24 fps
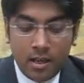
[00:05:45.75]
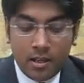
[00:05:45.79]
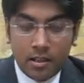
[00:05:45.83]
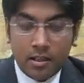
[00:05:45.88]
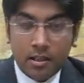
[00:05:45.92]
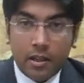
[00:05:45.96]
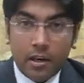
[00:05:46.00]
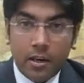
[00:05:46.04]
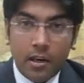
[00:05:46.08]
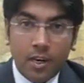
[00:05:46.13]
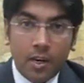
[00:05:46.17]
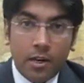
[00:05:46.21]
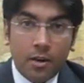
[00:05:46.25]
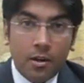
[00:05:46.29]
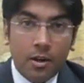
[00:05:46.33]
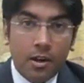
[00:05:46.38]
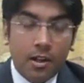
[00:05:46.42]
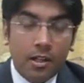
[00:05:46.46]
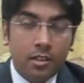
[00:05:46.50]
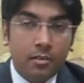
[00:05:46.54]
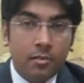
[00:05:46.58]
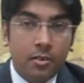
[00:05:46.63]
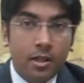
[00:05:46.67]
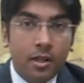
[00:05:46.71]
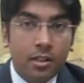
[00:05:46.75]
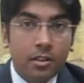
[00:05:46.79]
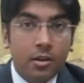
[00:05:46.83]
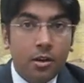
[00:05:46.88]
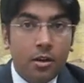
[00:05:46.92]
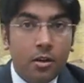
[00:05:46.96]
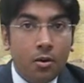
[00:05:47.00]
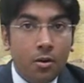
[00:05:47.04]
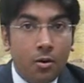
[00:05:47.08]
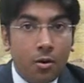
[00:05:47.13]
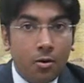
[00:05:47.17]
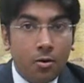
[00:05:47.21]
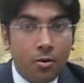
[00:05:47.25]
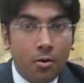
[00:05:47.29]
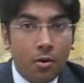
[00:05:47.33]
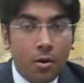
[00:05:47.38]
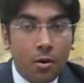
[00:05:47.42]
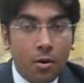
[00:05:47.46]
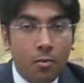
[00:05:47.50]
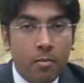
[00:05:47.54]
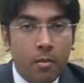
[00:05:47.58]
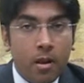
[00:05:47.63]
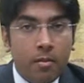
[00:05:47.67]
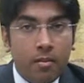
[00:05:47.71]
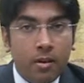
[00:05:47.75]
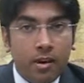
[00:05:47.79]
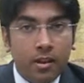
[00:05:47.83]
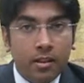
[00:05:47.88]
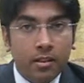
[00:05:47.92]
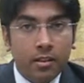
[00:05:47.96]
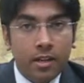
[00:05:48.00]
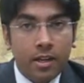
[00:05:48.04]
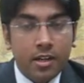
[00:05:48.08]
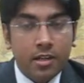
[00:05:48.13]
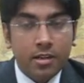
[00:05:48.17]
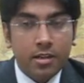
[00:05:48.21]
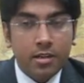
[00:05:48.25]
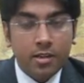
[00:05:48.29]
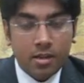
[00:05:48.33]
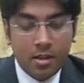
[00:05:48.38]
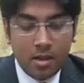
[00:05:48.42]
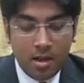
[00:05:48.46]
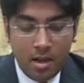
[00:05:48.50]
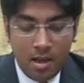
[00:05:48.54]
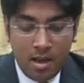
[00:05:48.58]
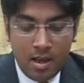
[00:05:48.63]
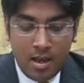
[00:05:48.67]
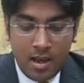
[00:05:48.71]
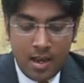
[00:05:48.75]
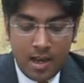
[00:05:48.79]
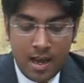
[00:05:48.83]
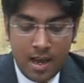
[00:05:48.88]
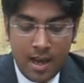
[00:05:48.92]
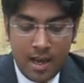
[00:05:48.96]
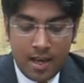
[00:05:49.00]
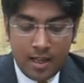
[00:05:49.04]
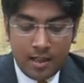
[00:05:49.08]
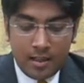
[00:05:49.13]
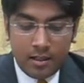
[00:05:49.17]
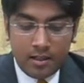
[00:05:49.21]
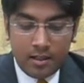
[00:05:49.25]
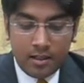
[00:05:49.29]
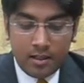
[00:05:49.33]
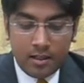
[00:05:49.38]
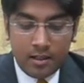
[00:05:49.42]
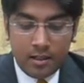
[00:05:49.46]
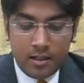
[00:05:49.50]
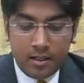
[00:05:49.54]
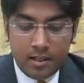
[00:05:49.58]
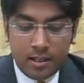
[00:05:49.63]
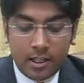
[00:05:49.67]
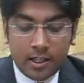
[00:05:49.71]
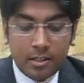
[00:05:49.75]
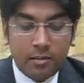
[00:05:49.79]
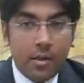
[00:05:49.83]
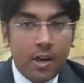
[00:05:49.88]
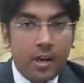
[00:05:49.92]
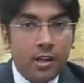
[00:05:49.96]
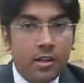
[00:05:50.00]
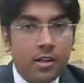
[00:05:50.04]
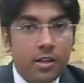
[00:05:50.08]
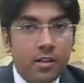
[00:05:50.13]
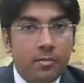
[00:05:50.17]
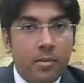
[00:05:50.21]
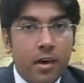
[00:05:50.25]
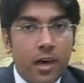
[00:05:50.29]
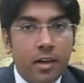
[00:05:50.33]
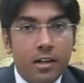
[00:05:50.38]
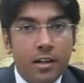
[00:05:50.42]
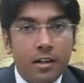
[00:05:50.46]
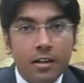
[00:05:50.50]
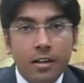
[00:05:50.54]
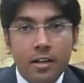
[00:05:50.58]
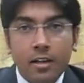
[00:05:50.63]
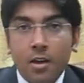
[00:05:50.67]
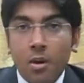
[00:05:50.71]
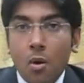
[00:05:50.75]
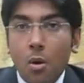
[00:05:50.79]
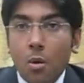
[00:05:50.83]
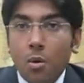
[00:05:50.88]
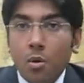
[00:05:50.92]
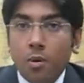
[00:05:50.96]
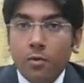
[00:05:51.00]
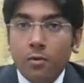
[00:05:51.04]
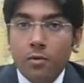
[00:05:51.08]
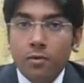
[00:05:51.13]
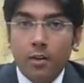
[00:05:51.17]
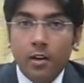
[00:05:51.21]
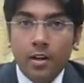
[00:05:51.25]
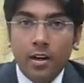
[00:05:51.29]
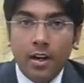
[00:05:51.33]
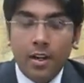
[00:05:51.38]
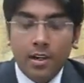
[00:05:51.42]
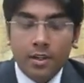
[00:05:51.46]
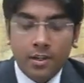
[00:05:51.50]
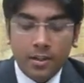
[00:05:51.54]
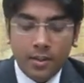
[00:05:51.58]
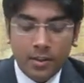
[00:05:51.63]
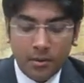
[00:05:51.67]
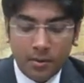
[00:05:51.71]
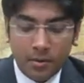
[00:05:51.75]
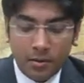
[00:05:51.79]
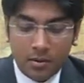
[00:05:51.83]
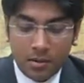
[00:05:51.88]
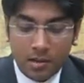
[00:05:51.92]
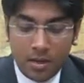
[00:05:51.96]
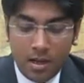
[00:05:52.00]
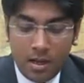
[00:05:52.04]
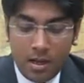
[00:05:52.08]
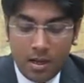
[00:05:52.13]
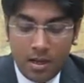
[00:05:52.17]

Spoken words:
The curricula is based on rote memorization, and there's practically no room for electives,